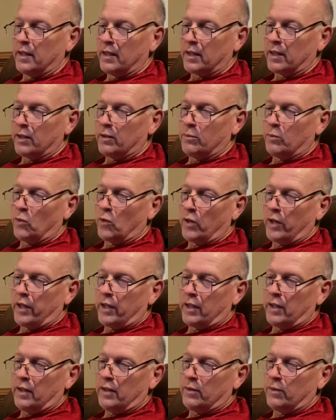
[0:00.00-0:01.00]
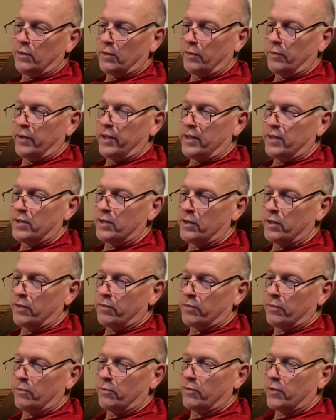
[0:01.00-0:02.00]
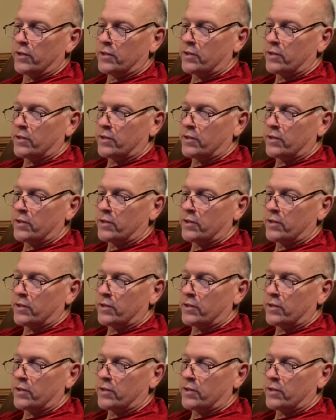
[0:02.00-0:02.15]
Good morning. I want to read to you from 1